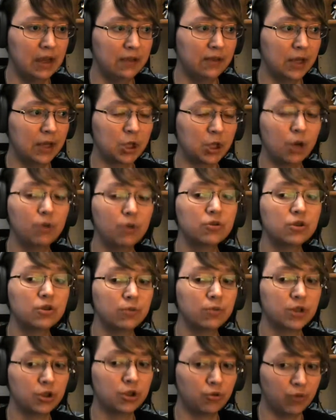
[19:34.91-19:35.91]
they chose
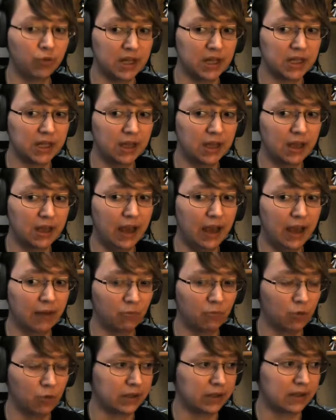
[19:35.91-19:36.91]
to retreat
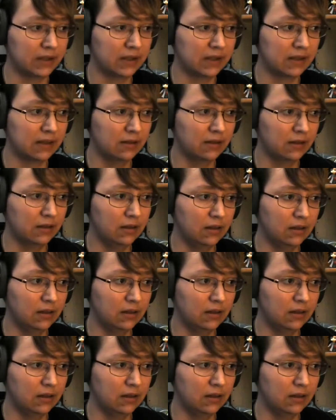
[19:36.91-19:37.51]
at once.